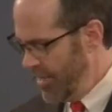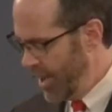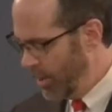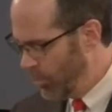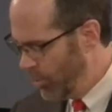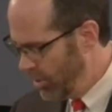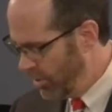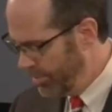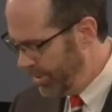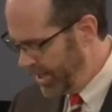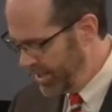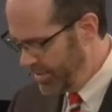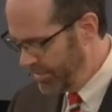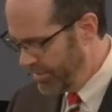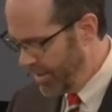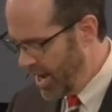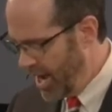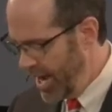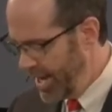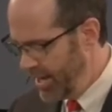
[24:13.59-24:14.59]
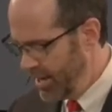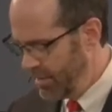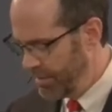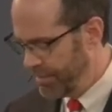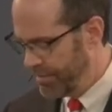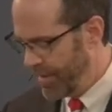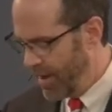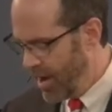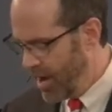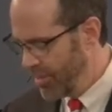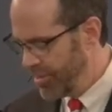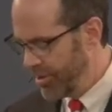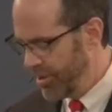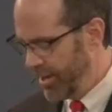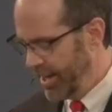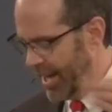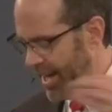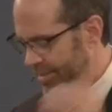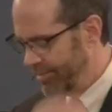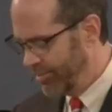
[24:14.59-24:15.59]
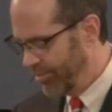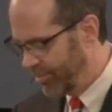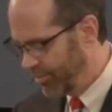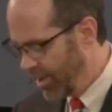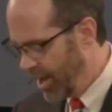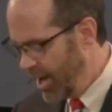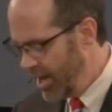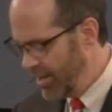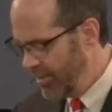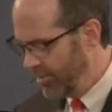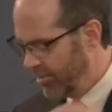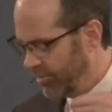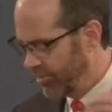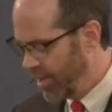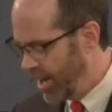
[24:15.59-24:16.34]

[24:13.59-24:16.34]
They will be divided father against son,